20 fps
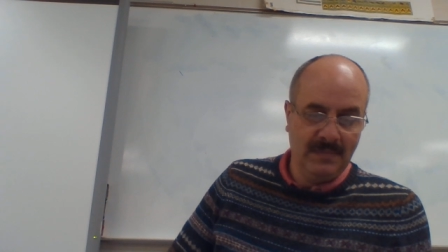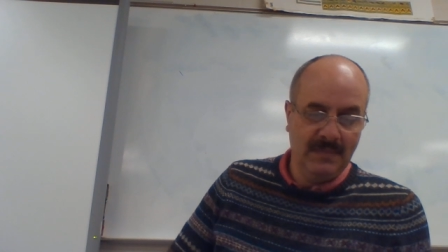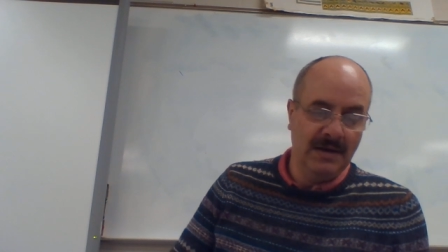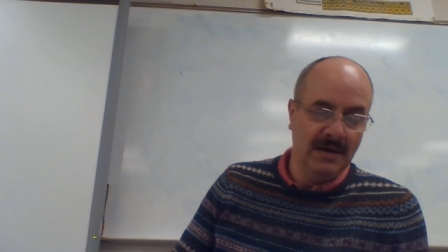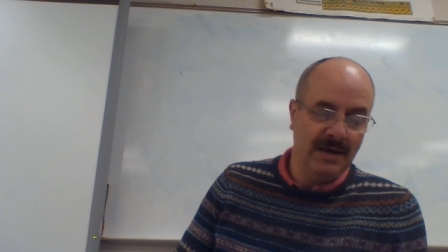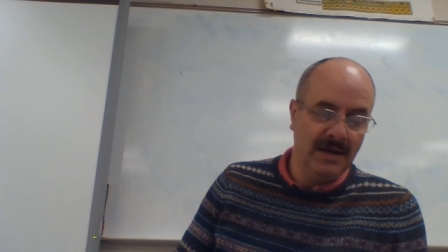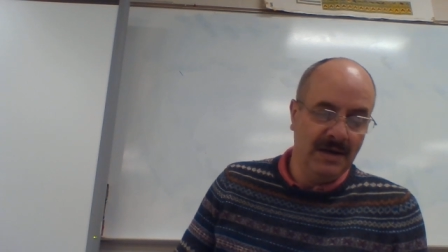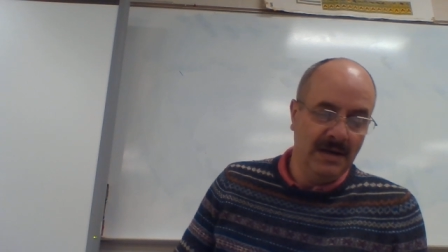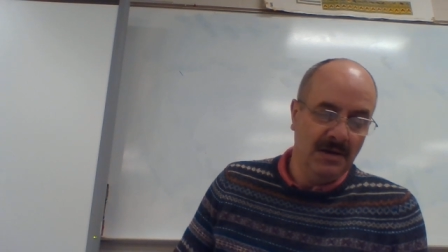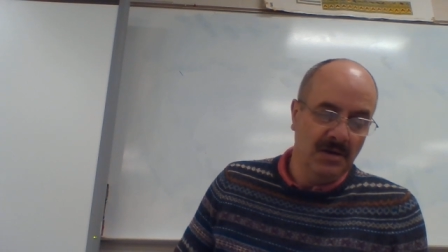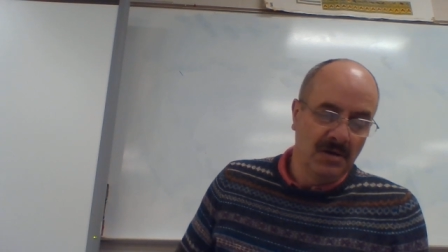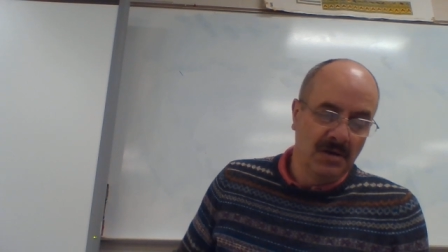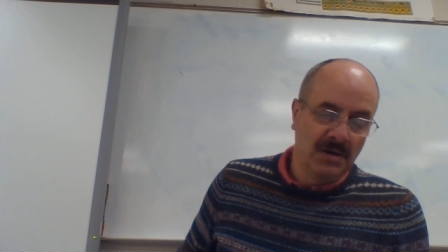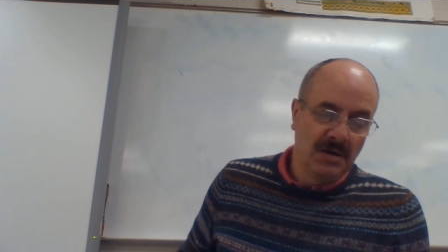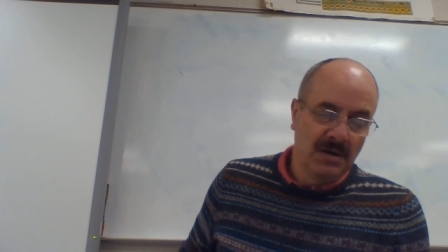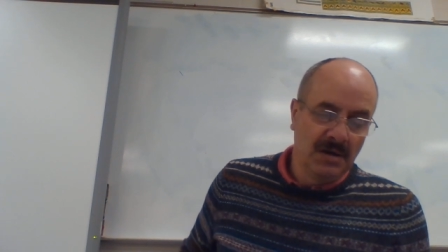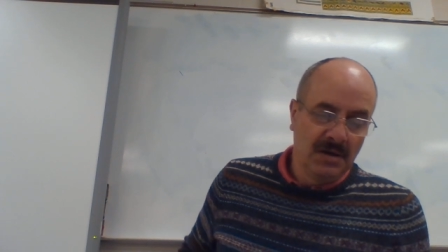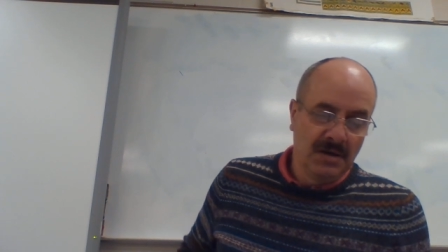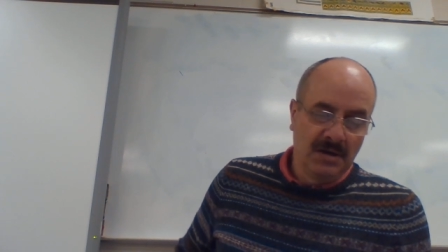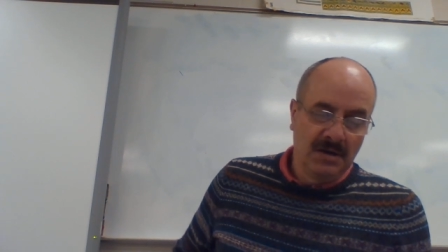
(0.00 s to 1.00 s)
Right?
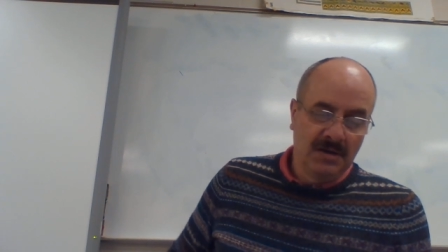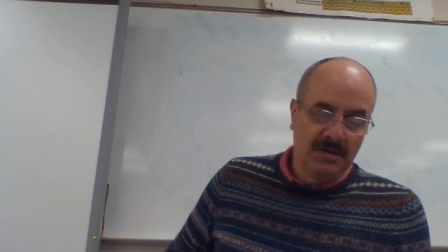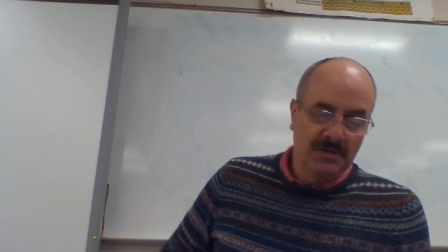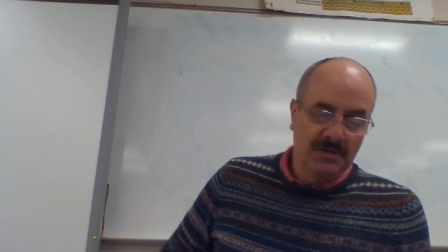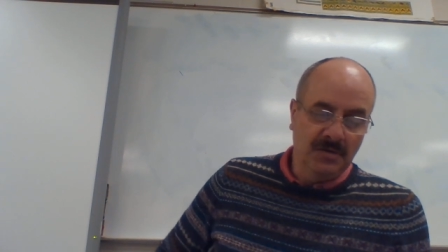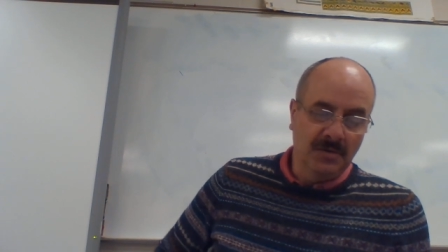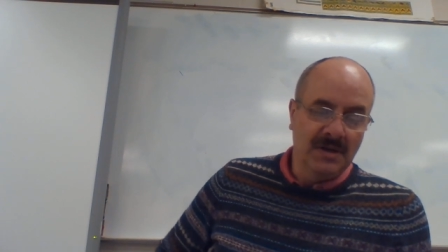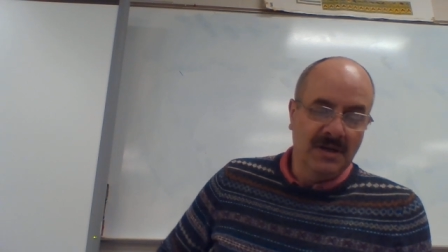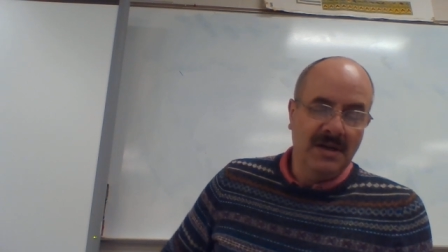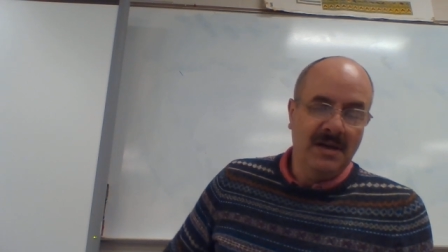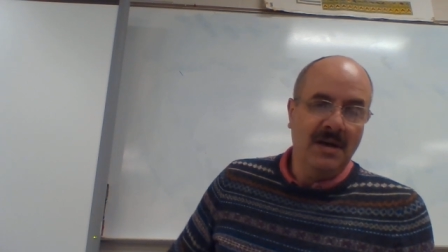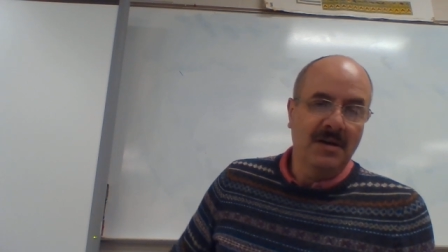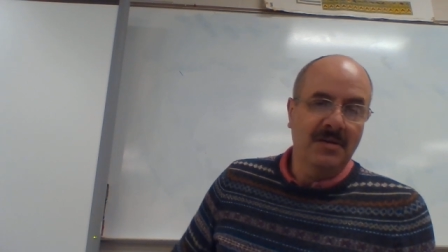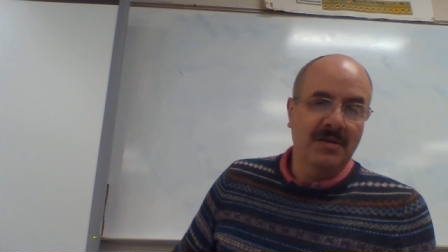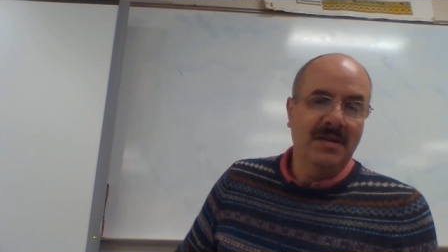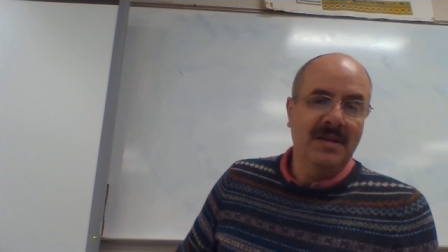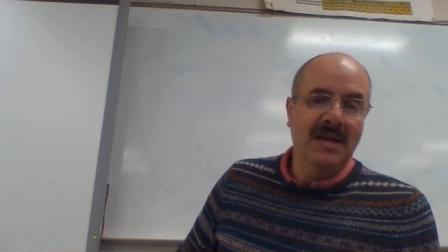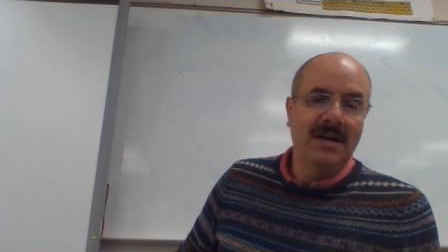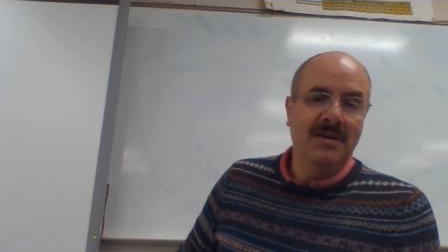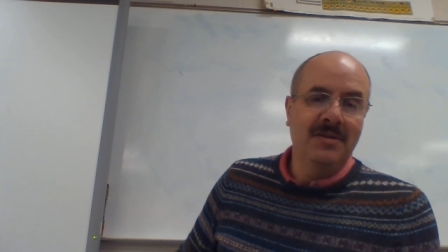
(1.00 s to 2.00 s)
So we're going to
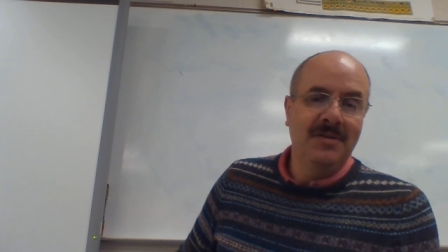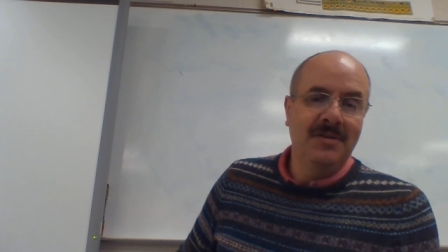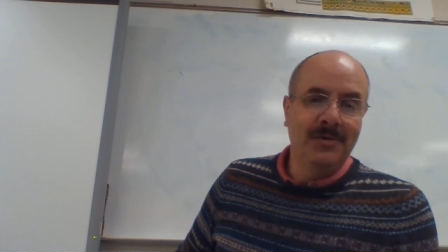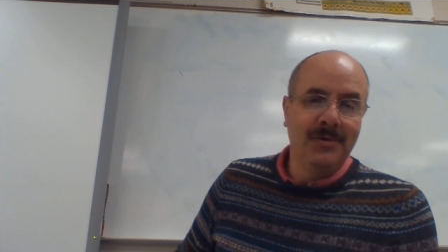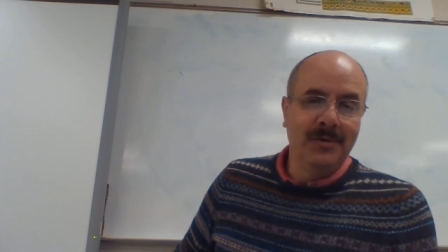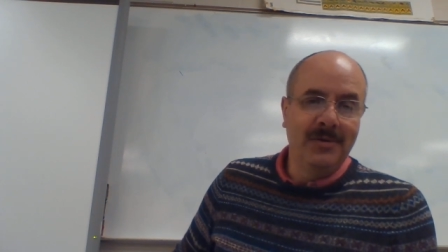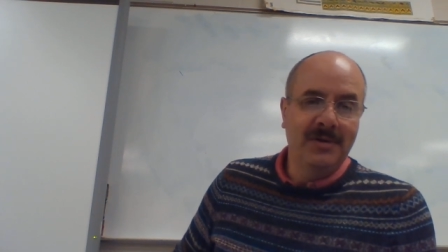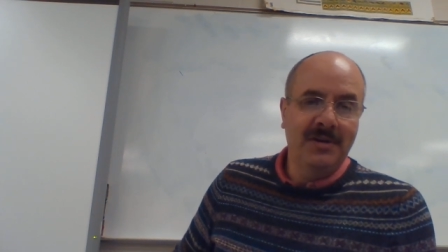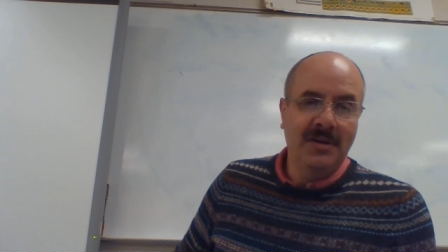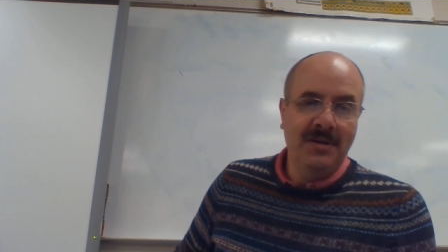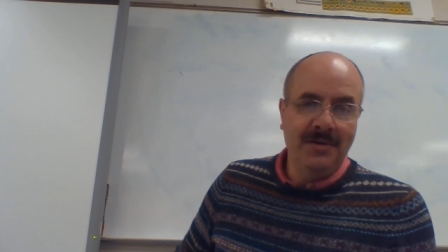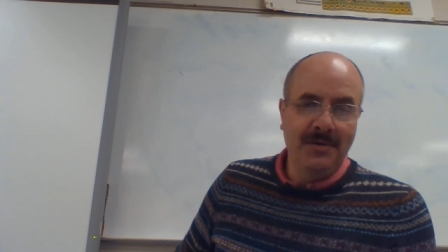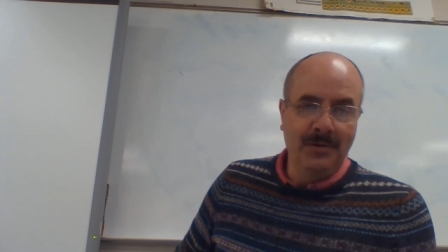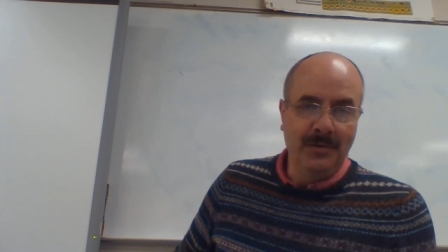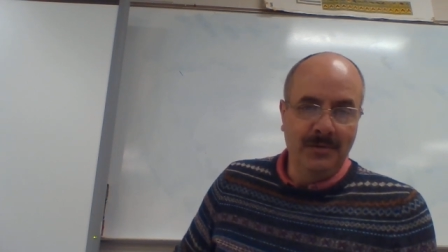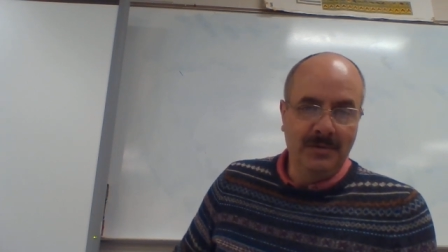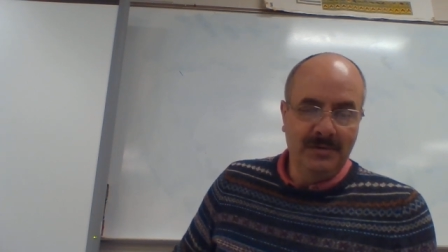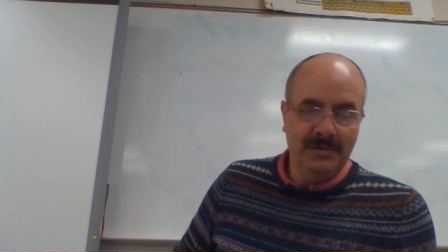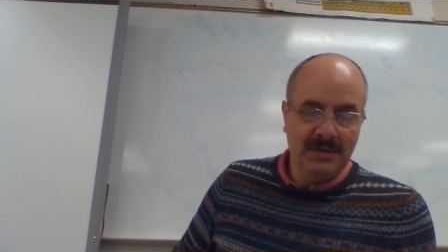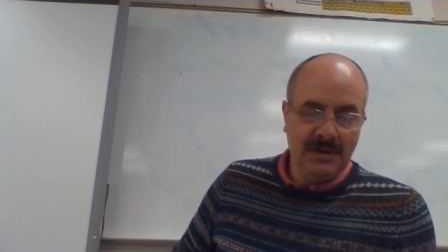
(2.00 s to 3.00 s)
calculate a new
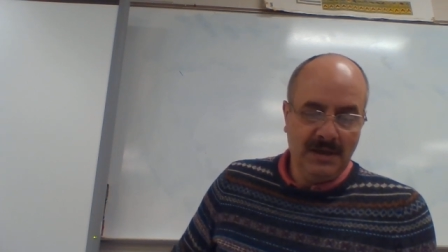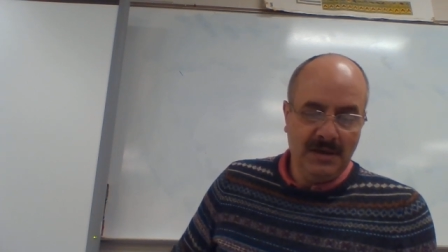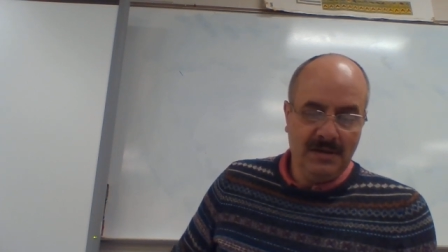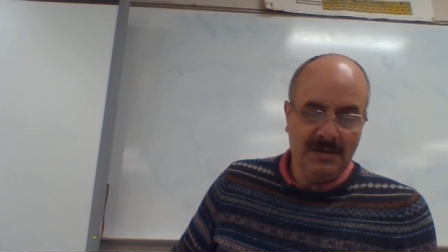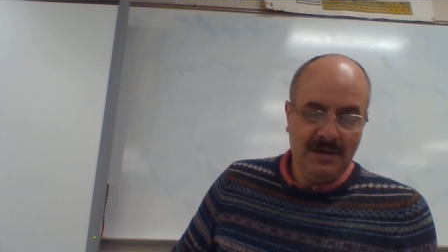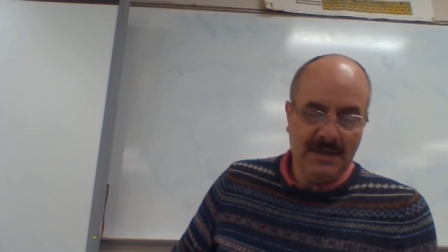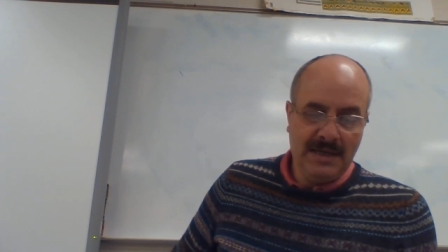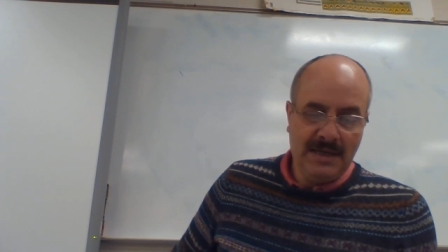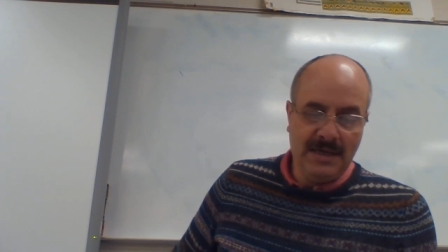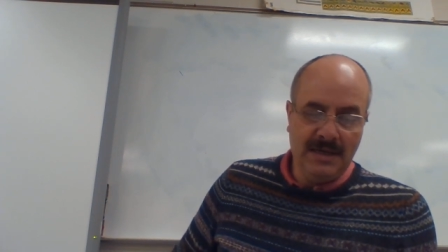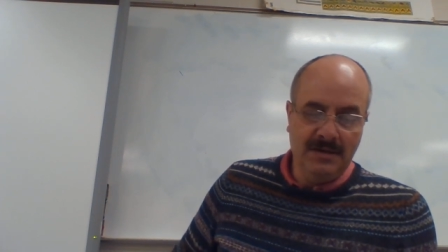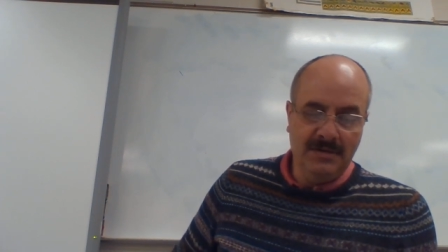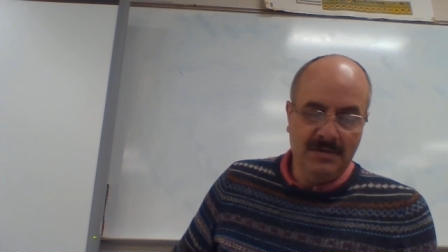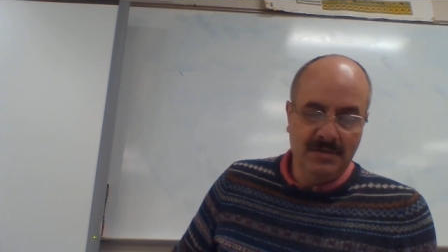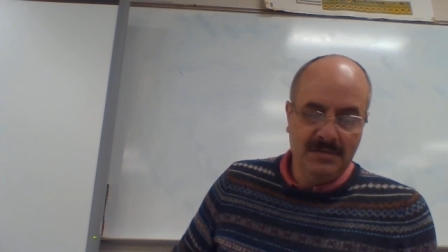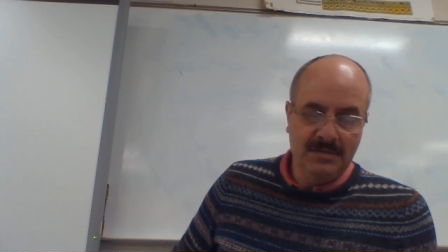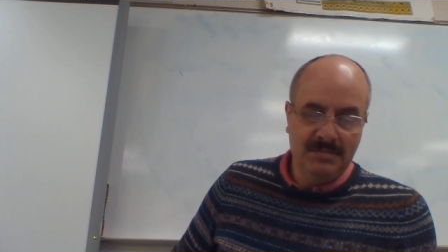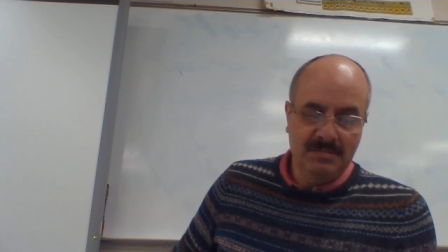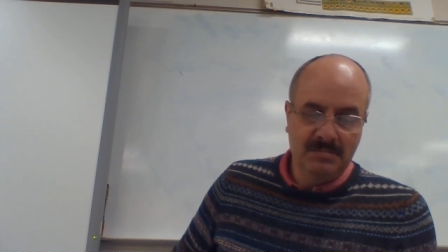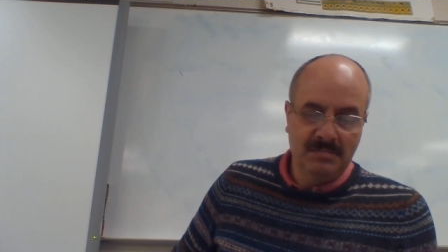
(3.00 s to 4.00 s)
Q, heat,